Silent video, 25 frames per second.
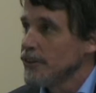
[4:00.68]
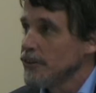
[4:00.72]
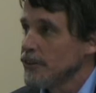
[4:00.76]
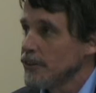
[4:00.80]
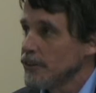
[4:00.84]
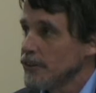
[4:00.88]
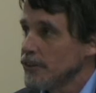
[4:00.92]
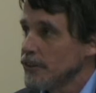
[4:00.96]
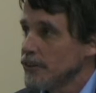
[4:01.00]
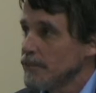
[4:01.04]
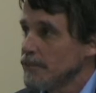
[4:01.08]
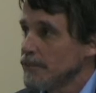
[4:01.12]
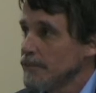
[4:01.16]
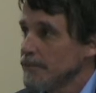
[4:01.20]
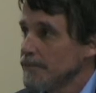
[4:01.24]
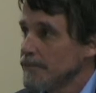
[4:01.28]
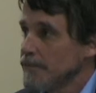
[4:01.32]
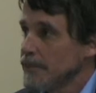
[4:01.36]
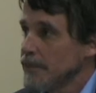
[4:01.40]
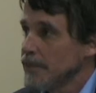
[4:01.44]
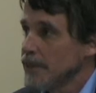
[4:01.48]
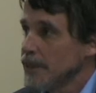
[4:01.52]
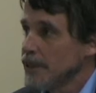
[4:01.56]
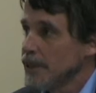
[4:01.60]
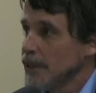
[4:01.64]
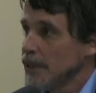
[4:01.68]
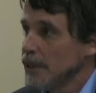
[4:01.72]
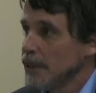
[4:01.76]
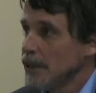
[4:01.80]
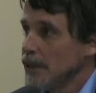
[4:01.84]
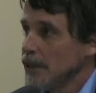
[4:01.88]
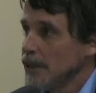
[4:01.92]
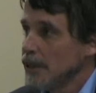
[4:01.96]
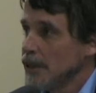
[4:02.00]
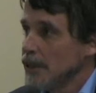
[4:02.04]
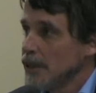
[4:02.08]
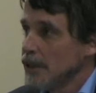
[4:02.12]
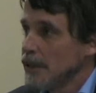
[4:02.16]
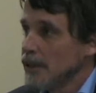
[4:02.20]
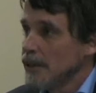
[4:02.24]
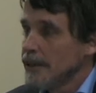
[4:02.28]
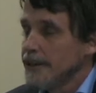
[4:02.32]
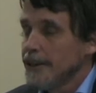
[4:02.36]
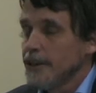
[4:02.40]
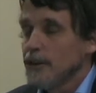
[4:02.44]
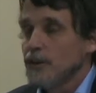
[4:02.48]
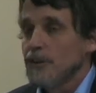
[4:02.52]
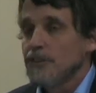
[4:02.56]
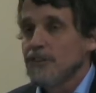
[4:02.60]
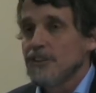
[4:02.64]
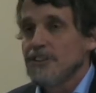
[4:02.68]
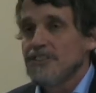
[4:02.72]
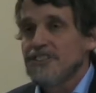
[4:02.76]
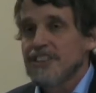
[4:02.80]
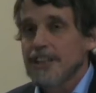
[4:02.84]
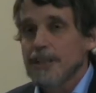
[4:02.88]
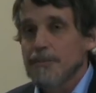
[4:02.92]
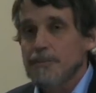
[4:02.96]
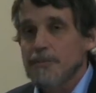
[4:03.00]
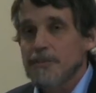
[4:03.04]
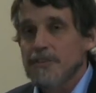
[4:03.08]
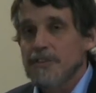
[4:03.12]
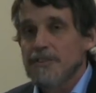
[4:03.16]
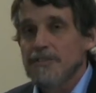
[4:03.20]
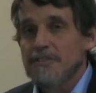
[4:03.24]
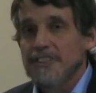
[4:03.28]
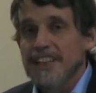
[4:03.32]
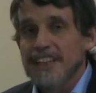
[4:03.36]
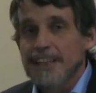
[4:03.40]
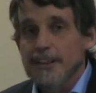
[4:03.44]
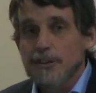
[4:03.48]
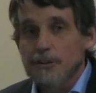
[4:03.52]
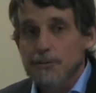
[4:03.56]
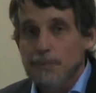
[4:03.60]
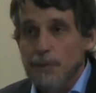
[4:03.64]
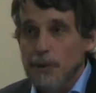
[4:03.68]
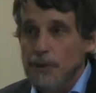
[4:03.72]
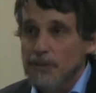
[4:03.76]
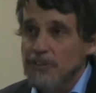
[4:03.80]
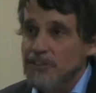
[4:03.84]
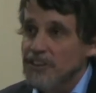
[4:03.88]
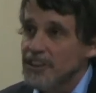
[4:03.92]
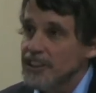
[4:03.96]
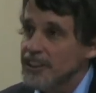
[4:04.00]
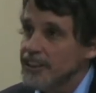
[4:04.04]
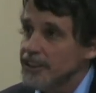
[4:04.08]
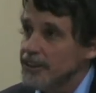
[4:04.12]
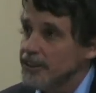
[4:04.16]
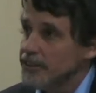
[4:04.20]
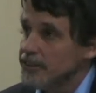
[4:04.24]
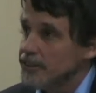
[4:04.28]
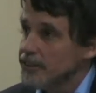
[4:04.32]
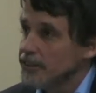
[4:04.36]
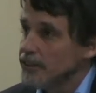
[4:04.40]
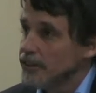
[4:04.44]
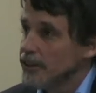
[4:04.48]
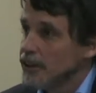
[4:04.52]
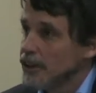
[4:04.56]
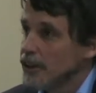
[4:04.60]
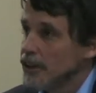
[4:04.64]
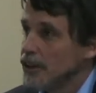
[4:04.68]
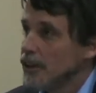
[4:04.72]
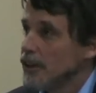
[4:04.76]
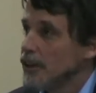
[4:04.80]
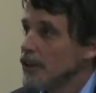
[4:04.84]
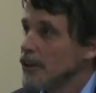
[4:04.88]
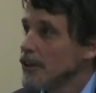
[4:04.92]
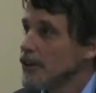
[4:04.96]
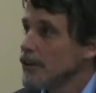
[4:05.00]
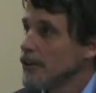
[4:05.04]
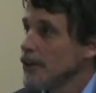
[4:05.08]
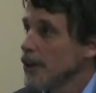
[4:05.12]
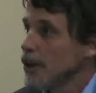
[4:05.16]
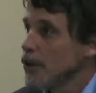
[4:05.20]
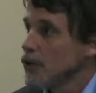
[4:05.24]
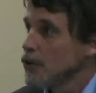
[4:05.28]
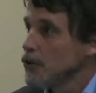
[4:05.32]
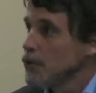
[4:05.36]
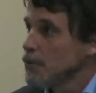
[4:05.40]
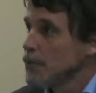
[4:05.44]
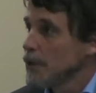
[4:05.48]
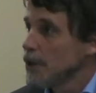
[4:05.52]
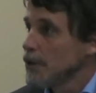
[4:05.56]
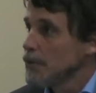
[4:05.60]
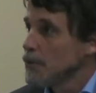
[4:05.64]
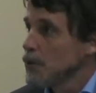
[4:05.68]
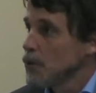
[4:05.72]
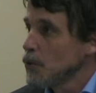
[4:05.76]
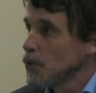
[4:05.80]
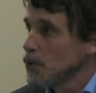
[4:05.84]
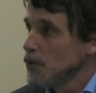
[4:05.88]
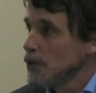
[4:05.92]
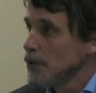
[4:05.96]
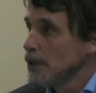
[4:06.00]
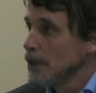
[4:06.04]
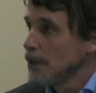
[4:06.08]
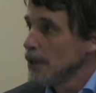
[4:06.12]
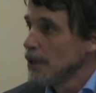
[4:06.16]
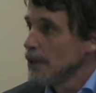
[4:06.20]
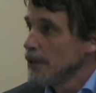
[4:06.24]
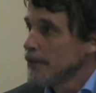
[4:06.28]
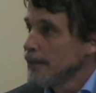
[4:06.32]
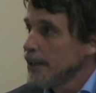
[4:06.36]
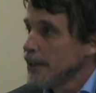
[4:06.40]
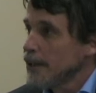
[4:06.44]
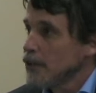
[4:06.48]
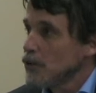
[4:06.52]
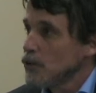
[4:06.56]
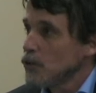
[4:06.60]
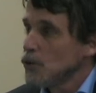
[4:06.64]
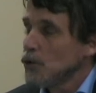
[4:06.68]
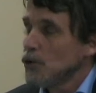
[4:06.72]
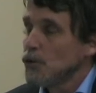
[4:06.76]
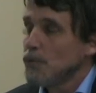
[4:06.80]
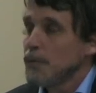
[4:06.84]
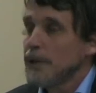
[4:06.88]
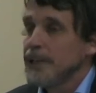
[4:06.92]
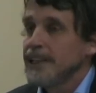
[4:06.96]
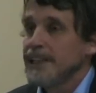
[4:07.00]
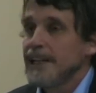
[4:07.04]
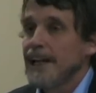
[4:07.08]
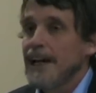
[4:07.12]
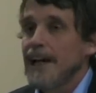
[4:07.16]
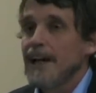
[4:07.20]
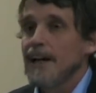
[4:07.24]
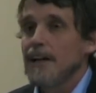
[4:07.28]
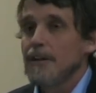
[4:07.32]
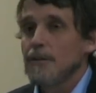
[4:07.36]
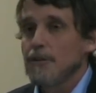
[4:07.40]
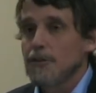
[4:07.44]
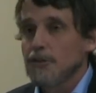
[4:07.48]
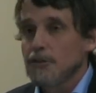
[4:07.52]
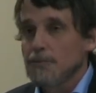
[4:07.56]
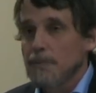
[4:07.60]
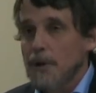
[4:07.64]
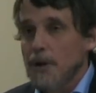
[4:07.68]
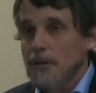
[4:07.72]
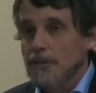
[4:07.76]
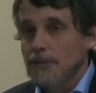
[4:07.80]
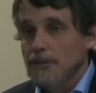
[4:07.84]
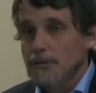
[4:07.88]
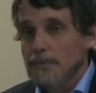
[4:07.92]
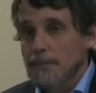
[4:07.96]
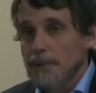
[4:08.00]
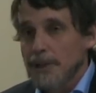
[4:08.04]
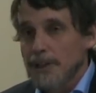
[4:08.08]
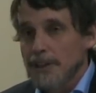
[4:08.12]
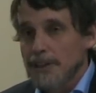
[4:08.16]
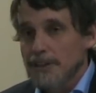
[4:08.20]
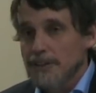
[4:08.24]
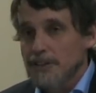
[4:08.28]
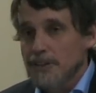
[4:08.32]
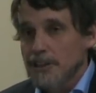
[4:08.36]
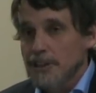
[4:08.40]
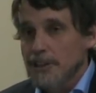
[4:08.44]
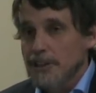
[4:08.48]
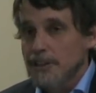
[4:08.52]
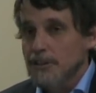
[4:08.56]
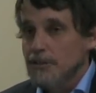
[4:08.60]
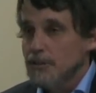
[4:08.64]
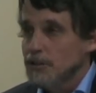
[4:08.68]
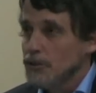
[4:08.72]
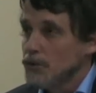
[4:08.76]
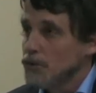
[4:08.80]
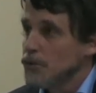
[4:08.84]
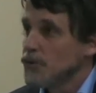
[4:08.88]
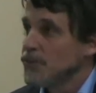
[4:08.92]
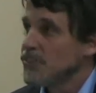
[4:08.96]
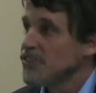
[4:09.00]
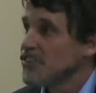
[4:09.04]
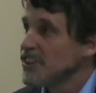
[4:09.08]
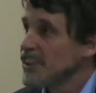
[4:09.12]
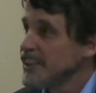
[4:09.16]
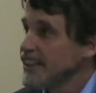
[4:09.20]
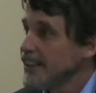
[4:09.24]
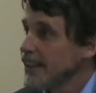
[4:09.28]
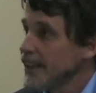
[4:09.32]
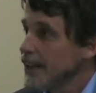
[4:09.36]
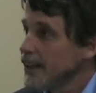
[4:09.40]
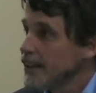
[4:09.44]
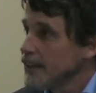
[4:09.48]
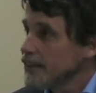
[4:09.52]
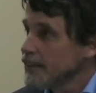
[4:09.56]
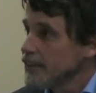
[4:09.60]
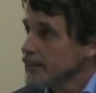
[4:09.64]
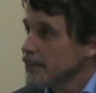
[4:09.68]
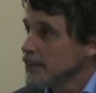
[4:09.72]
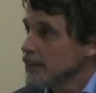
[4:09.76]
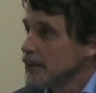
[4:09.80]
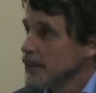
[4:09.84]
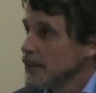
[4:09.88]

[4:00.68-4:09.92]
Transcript: system. There is a depth of expertise in those people that it will be our responsibility to seek out,